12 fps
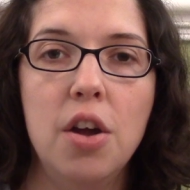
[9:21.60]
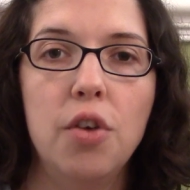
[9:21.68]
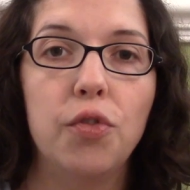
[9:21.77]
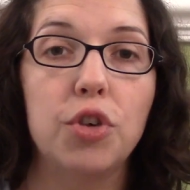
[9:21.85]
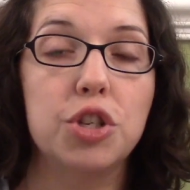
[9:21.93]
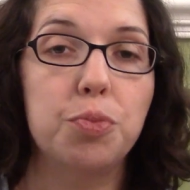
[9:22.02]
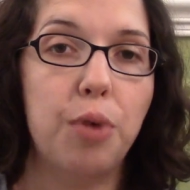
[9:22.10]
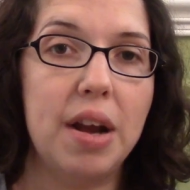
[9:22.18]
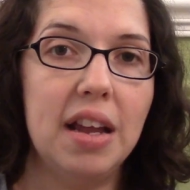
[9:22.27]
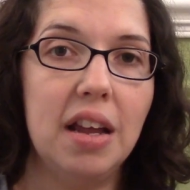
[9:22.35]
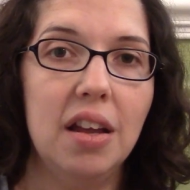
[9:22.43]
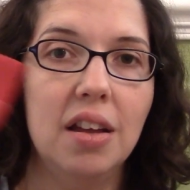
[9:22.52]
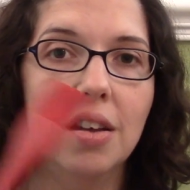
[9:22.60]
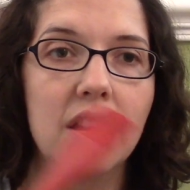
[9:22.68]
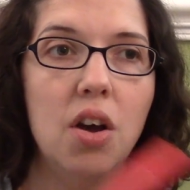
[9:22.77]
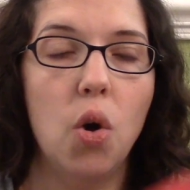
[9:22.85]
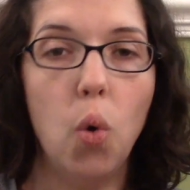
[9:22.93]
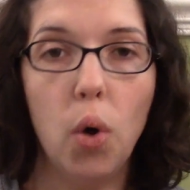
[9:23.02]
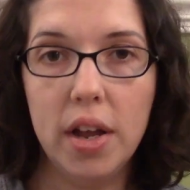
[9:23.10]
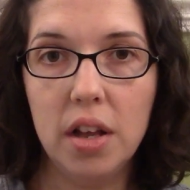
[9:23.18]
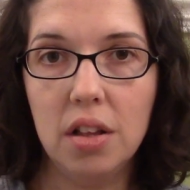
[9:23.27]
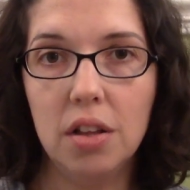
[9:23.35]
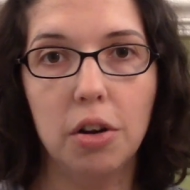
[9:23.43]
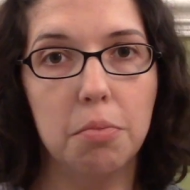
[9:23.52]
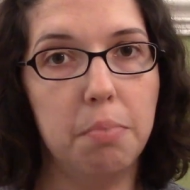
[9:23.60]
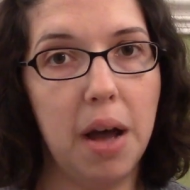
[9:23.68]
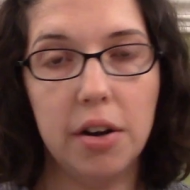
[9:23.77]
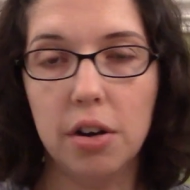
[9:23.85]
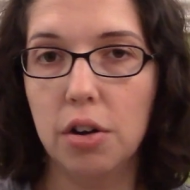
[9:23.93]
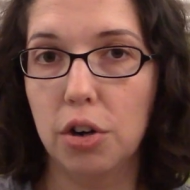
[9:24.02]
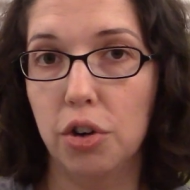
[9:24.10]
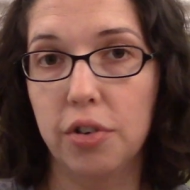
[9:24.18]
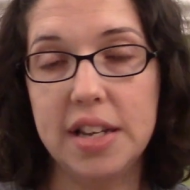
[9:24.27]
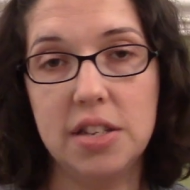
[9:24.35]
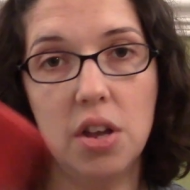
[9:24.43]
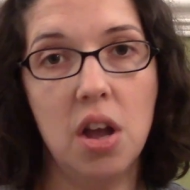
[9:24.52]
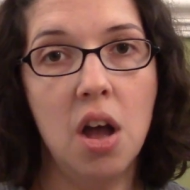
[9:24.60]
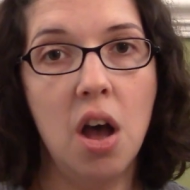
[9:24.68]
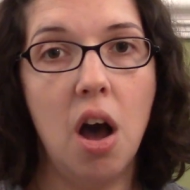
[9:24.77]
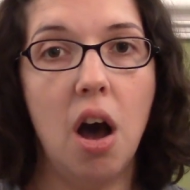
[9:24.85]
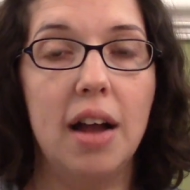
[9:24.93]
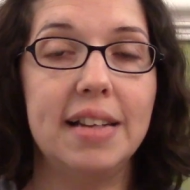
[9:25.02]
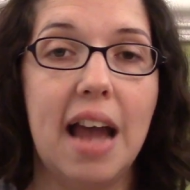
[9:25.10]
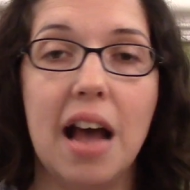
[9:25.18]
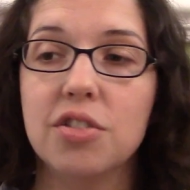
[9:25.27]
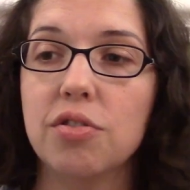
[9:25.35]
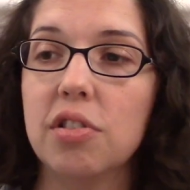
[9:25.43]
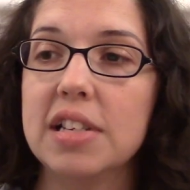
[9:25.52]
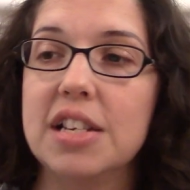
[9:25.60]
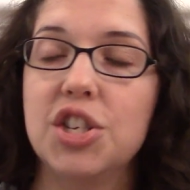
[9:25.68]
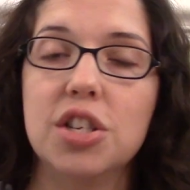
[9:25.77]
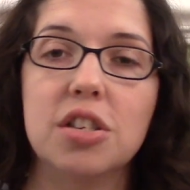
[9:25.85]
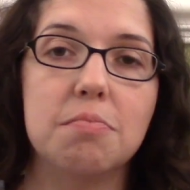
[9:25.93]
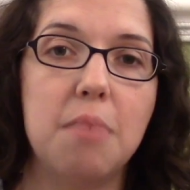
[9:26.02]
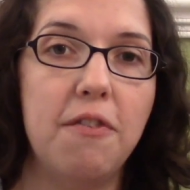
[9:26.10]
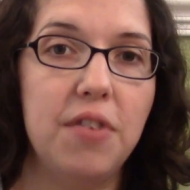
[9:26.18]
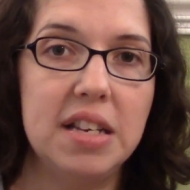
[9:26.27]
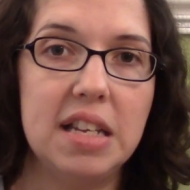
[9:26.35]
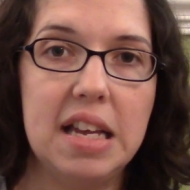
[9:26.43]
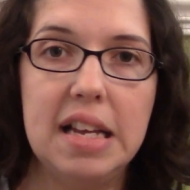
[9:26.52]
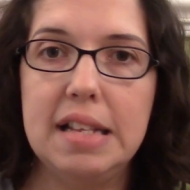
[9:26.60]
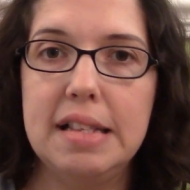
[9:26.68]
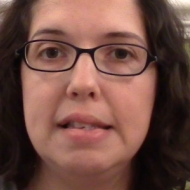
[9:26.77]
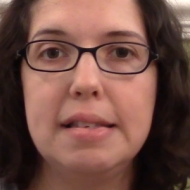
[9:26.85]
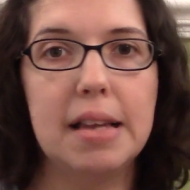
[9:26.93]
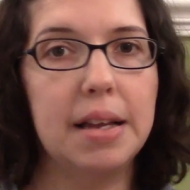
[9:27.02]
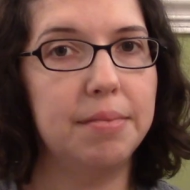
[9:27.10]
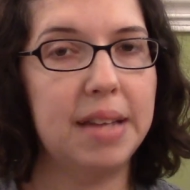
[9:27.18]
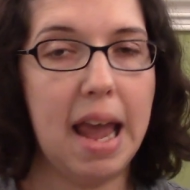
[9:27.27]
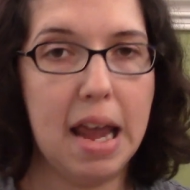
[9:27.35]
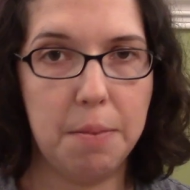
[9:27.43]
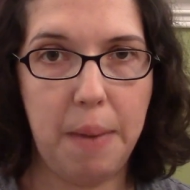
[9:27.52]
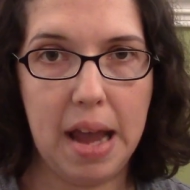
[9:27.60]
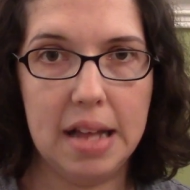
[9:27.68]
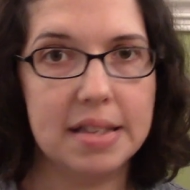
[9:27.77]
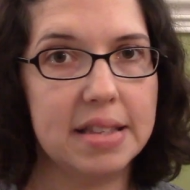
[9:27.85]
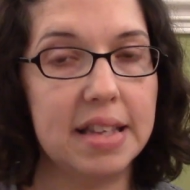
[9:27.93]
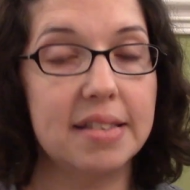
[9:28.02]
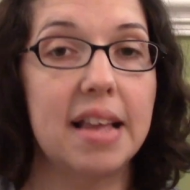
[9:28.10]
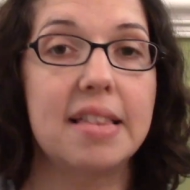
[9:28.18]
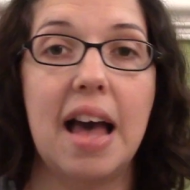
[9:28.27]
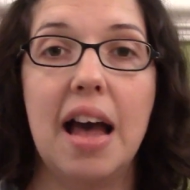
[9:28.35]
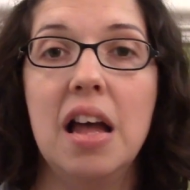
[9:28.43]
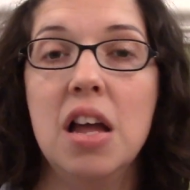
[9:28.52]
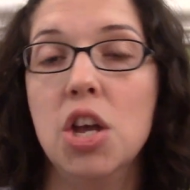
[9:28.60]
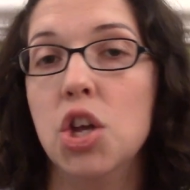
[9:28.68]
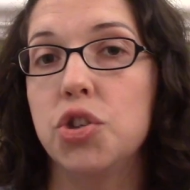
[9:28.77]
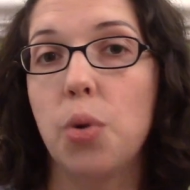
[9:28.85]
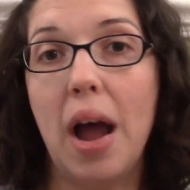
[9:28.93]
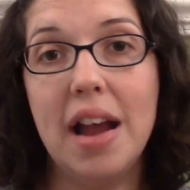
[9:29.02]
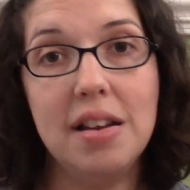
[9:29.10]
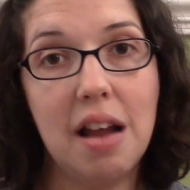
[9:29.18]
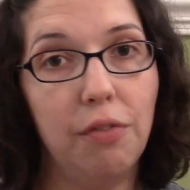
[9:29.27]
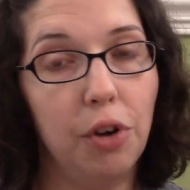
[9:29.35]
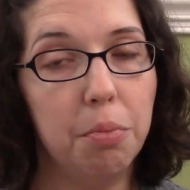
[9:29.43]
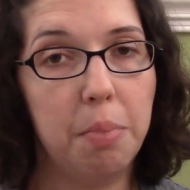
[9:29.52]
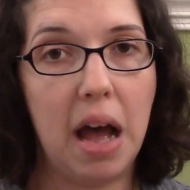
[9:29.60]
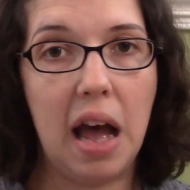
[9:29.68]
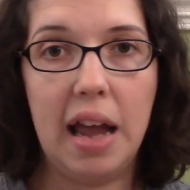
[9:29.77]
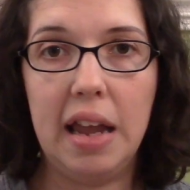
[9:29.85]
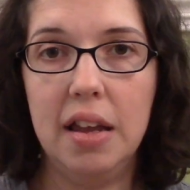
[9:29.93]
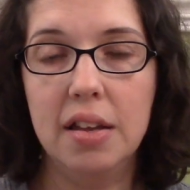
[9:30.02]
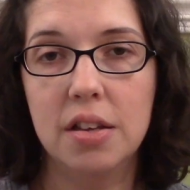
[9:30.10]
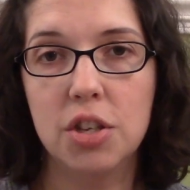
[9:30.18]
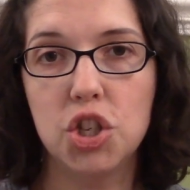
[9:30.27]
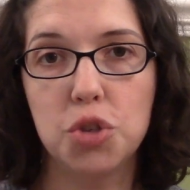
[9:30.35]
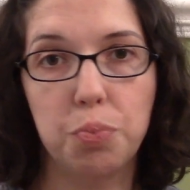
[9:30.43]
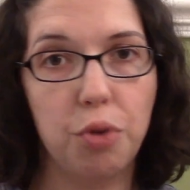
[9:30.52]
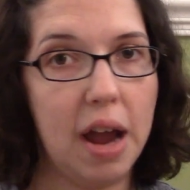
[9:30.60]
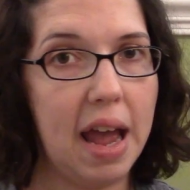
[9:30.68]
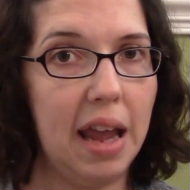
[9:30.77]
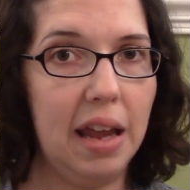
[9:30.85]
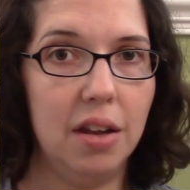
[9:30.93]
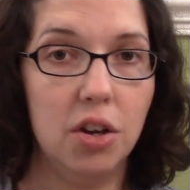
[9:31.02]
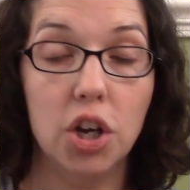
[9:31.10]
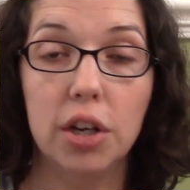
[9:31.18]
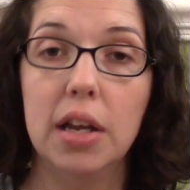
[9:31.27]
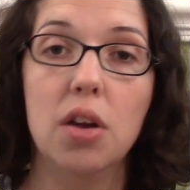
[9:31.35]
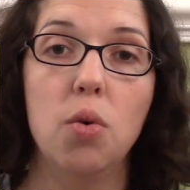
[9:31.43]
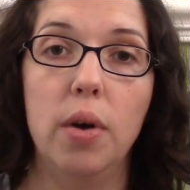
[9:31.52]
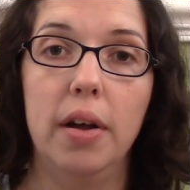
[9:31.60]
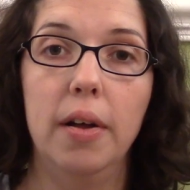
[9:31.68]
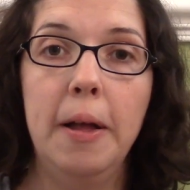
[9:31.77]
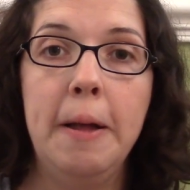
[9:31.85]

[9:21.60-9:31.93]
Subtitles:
for spreading oil or butter or grease on casserole dishes, muffin tins, cake pans, things like that. So I never buy spray cooking oil.